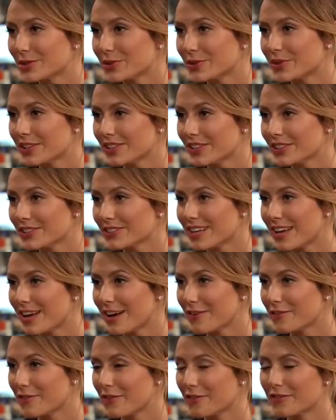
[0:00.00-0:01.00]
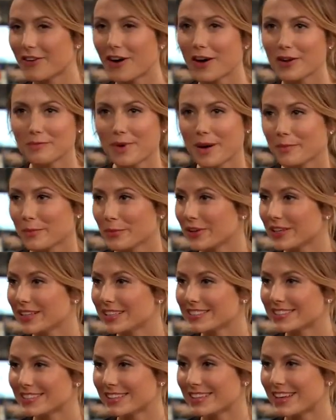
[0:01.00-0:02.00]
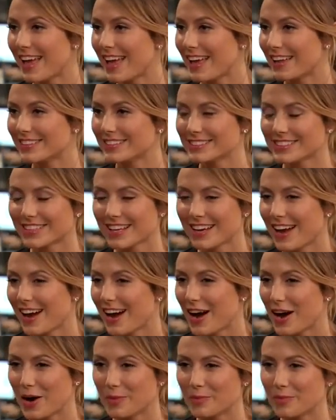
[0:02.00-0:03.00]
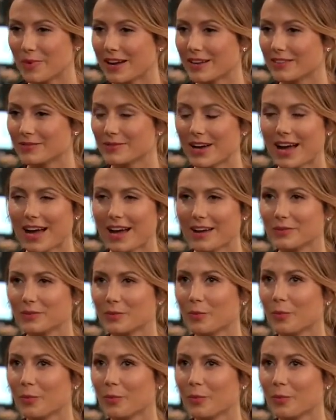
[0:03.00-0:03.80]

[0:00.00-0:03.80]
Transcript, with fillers: Stacy yearned for a future filled with children and a loving family,